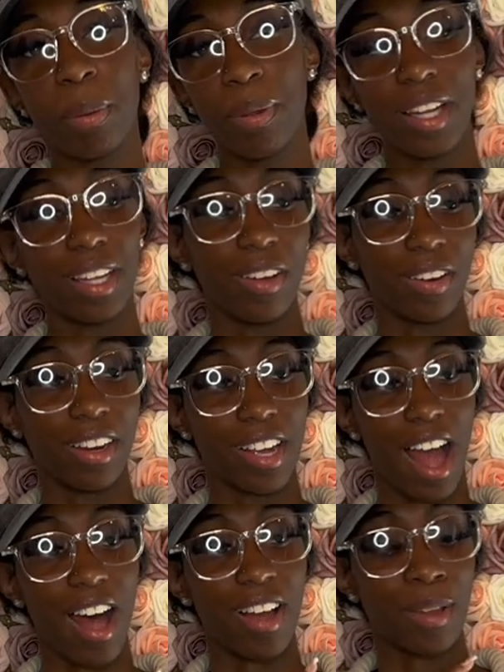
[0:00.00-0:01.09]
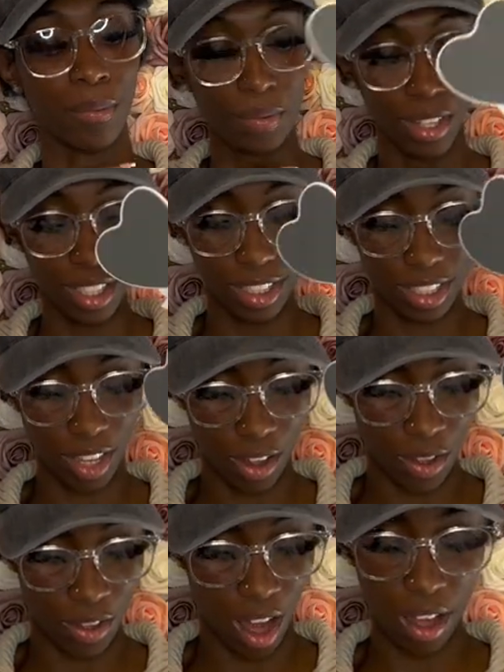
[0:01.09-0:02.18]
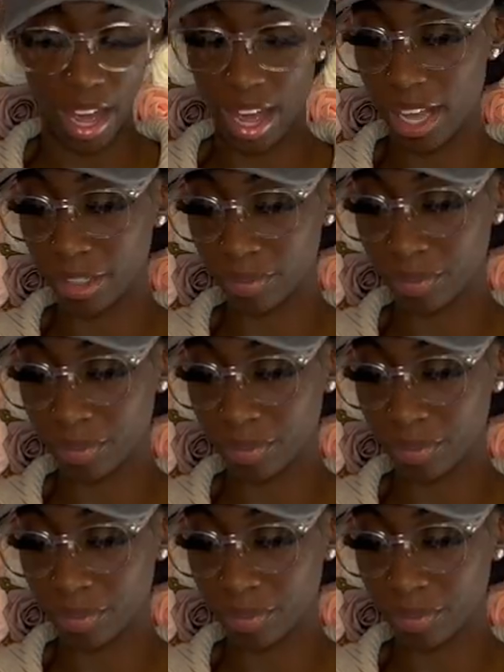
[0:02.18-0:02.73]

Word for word: bit longer y'all so, okay.